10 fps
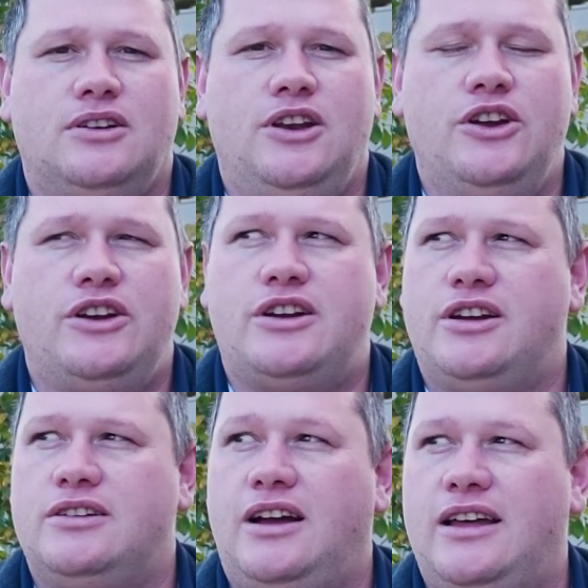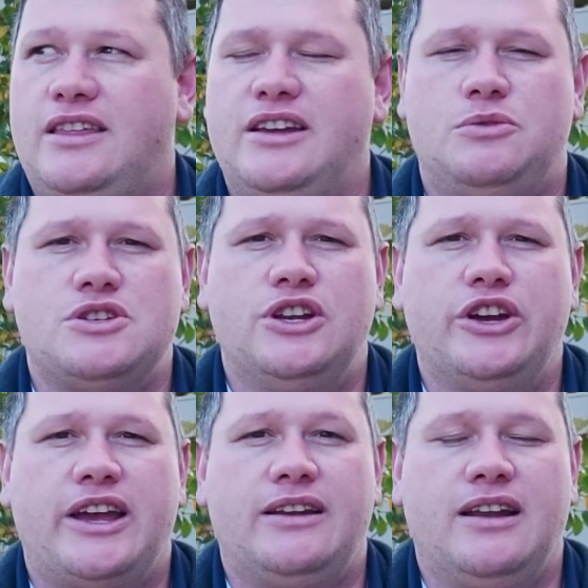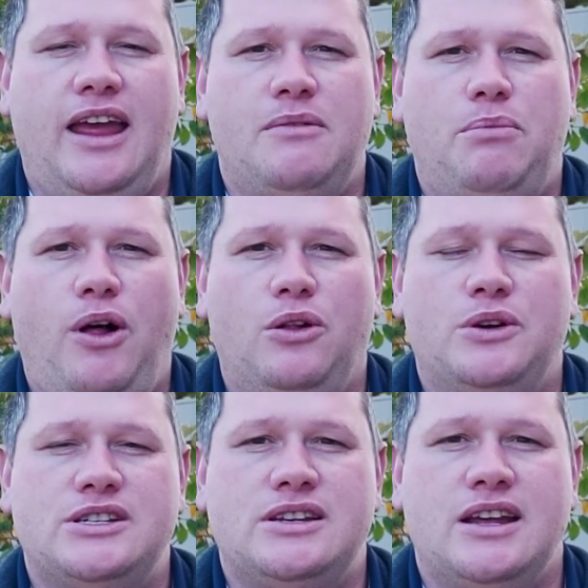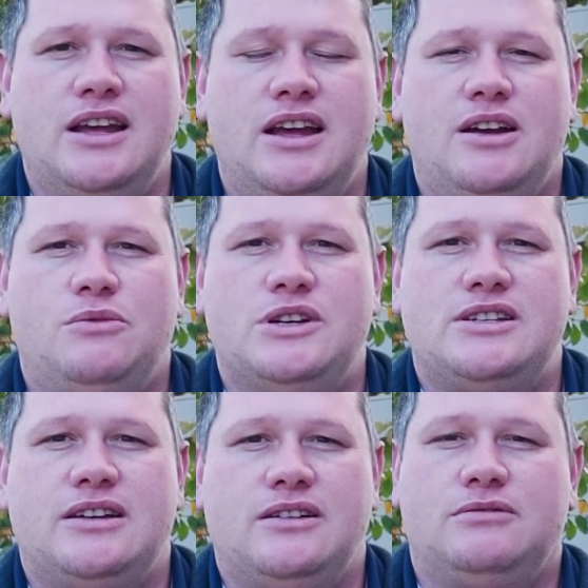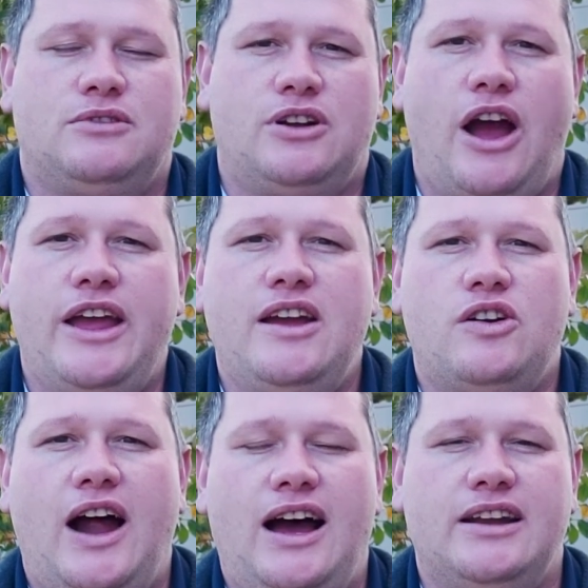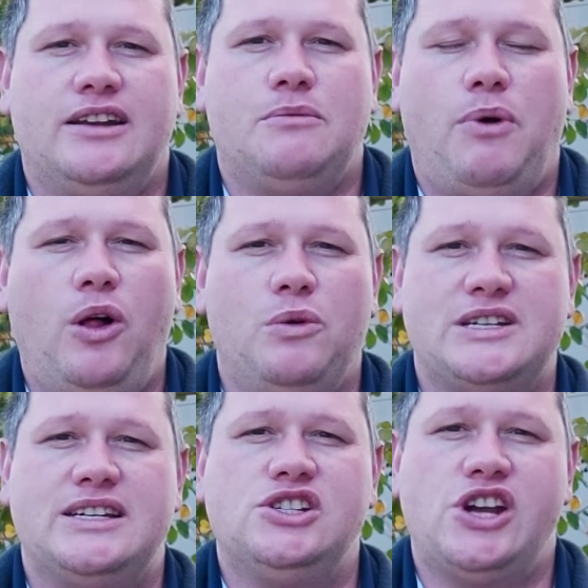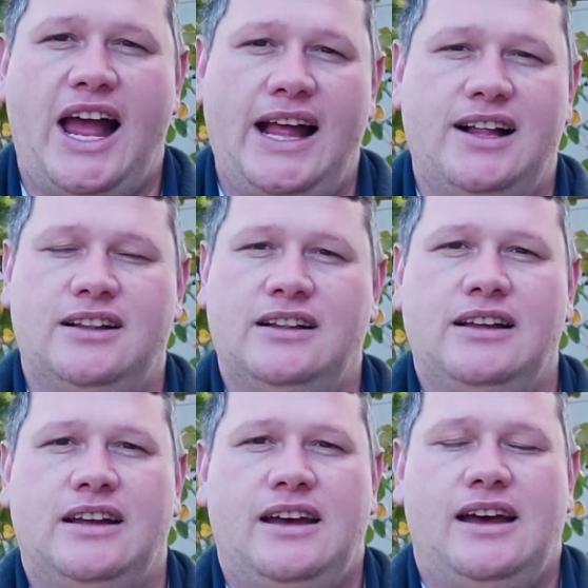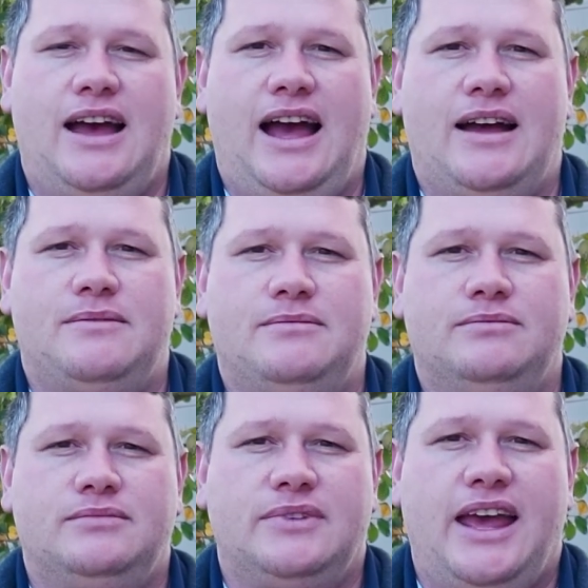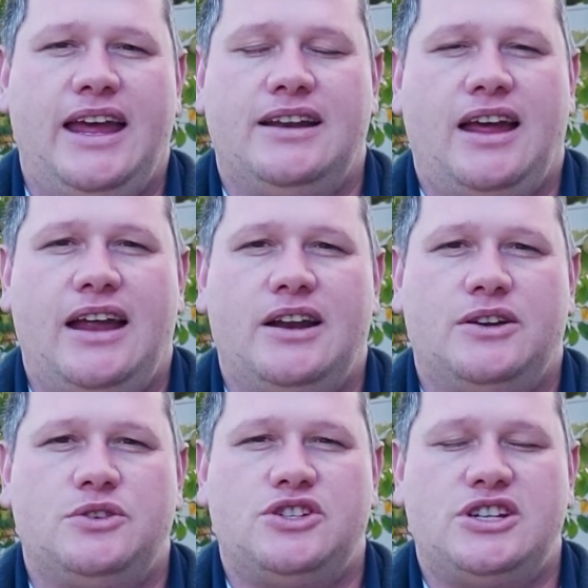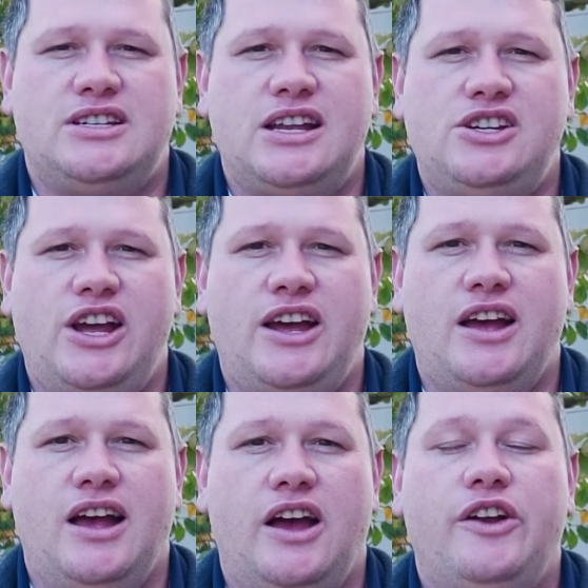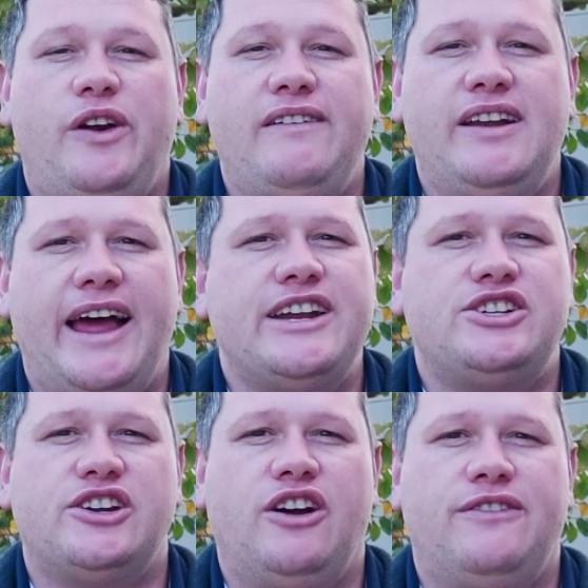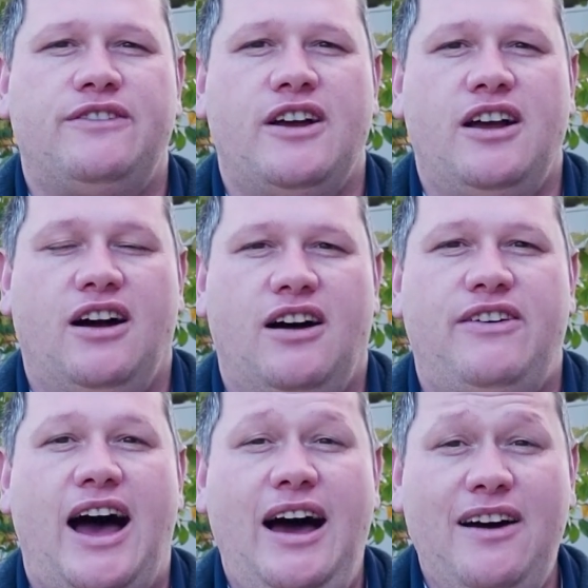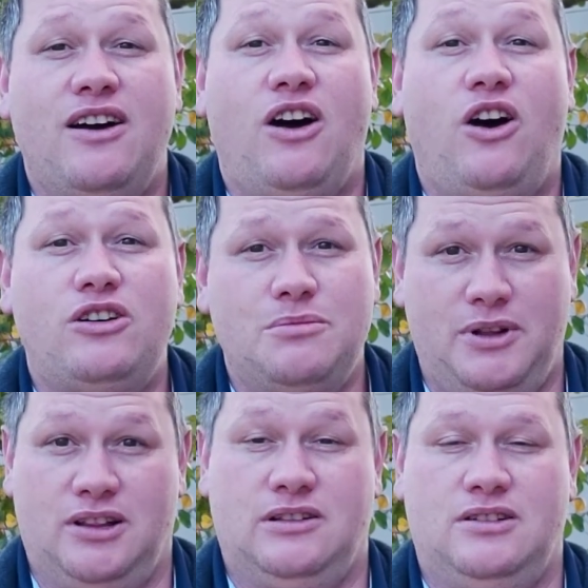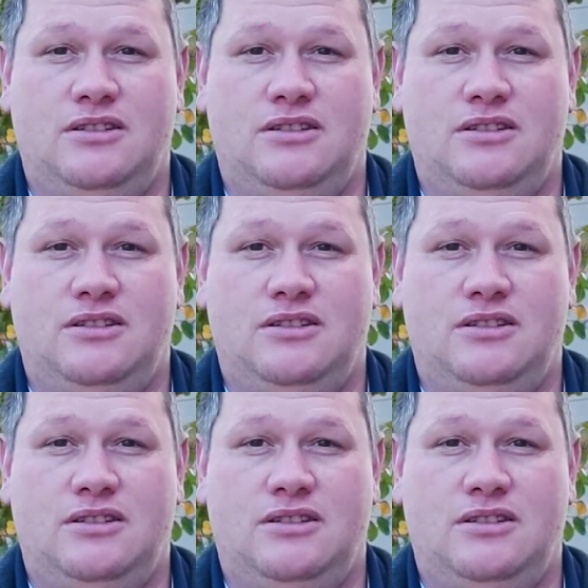Luke, I think it was Luke, and Paul was going around, and Paul was in jail, and it was just such a revelation of how horrible